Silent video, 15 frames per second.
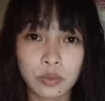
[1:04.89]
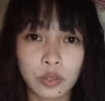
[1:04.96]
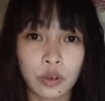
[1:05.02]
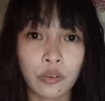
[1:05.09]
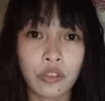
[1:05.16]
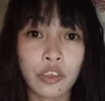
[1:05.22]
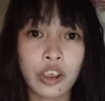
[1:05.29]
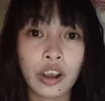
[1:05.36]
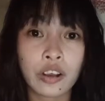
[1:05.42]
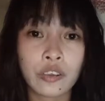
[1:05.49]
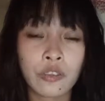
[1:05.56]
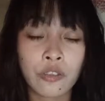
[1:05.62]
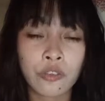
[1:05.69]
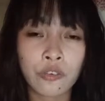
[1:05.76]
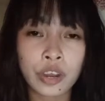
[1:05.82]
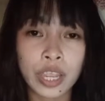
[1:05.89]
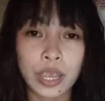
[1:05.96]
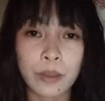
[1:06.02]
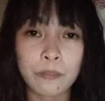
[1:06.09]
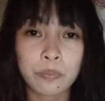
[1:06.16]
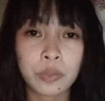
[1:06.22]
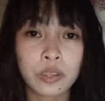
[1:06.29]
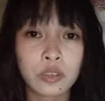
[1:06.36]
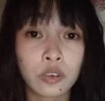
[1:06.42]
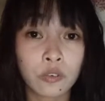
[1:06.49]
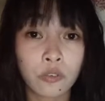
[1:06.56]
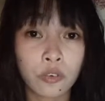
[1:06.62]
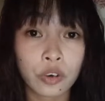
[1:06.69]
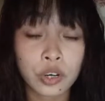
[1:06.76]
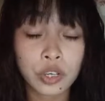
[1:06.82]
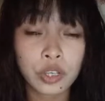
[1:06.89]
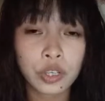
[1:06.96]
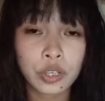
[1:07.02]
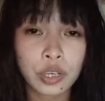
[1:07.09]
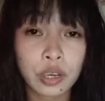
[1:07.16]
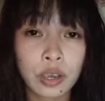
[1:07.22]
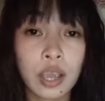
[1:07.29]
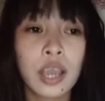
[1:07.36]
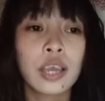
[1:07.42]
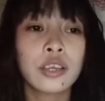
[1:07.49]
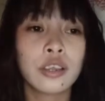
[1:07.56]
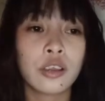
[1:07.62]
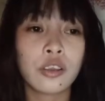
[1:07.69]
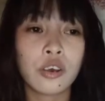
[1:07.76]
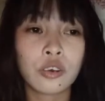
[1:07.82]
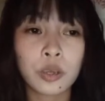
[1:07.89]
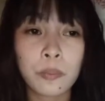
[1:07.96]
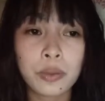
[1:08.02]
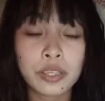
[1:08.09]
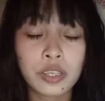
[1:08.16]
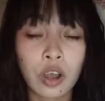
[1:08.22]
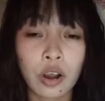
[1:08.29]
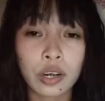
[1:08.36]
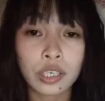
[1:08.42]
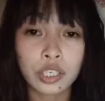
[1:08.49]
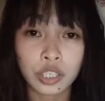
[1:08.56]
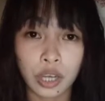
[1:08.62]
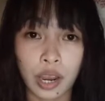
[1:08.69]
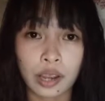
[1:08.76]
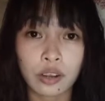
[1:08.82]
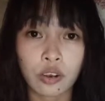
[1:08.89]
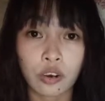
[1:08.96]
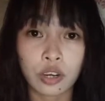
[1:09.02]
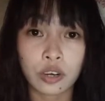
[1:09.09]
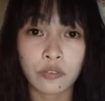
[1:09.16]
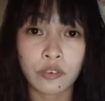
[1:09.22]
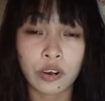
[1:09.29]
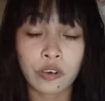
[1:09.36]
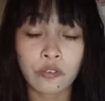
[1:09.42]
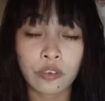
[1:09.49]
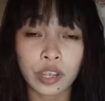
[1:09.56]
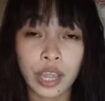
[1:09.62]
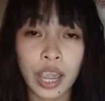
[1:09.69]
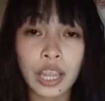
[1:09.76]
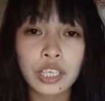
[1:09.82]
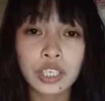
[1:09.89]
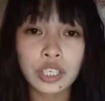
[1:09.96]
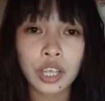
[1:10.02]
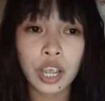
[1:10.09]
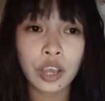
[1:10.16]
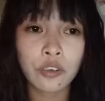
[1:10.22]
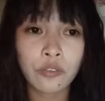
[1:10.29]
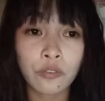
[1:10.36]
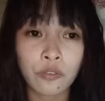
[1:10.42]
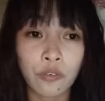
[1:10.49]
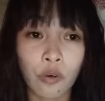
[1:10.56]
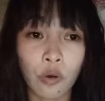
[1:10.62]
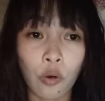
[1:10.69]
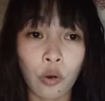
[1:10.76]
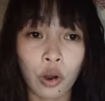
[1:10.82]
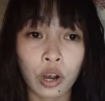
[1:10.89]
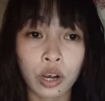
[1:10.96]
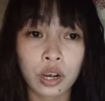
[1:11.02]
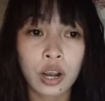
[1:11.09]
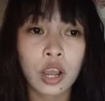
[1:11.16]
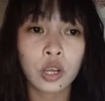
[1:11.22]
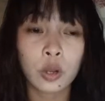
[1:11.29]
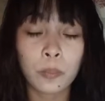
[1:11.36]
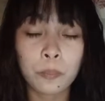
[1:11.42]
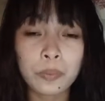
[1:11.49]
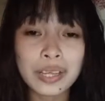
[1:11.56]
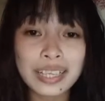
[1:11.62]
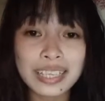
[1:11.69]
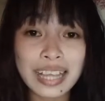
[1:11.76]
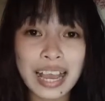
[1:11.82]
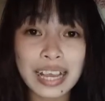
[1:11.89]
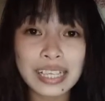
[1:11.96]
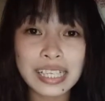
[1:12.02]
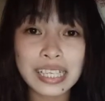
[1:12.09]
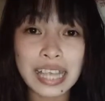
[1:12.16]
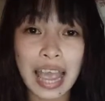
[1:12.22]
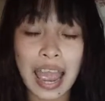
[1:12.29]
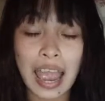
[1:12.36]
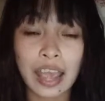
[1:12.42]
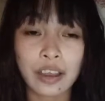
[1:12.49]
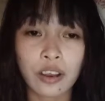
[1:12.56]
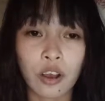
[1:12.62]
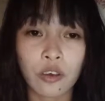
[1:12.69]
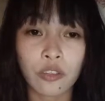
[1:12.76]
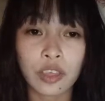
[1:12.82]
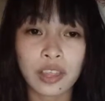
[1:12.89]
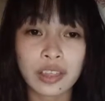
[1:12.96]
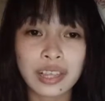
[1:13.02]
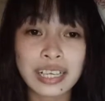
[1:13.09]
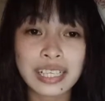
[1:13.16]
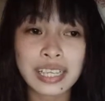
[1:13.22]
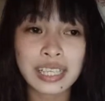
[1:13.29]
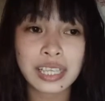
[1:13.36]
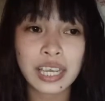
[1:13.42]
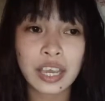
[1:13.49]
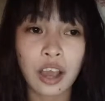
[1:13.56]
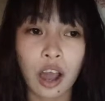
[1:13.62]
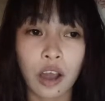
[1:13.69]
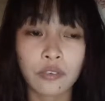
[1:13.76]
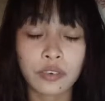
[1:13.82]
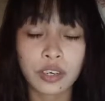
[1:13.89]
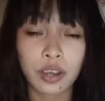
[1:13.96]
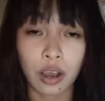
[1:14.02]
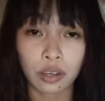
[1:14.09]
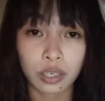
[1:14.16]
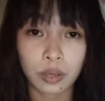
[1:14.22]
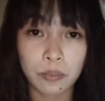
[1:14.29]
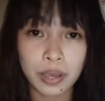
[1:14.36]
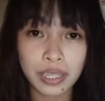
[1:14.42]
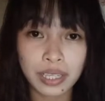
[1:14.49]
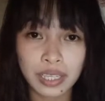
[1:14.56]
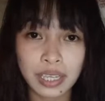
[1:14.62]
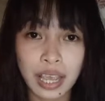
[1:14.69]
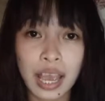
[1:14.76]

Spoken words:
So there are 3. So first, the documentary check or the verification for completeness and authenticity of the documents.